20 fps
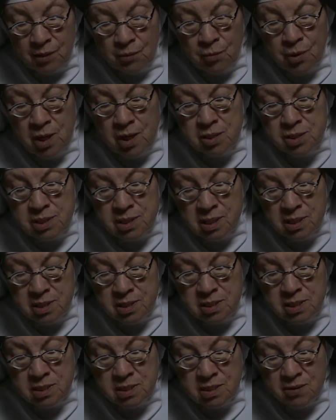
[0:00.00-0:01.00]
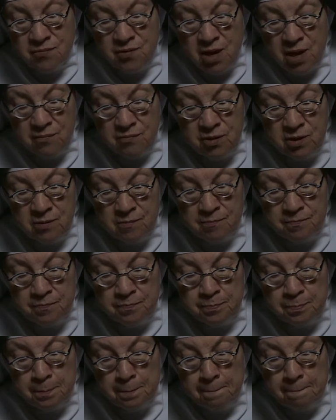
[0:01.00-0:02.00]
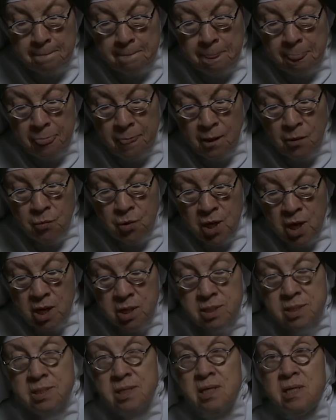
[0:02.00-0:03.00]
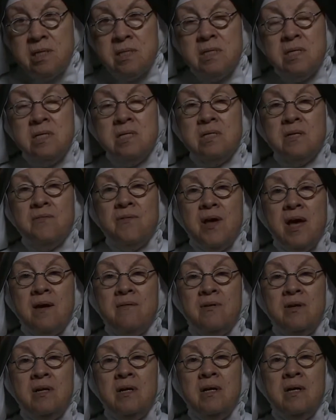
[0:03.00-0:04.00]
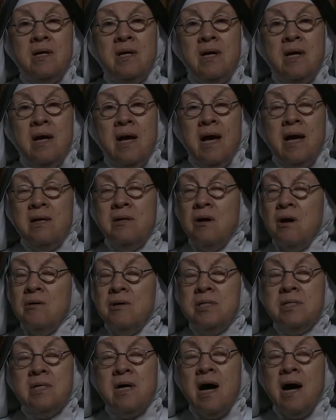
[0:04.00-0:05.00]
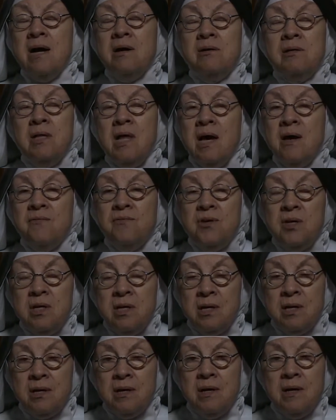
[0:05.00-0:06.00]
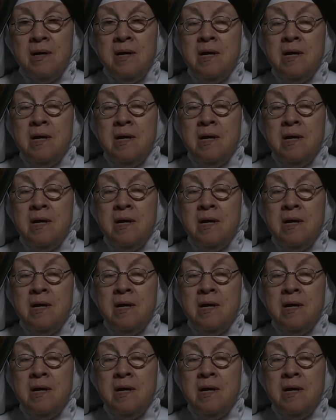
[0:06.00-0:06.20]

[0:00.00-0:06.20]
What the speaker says: we are citizens of heaven. We are citizens of heaven. And our entire life here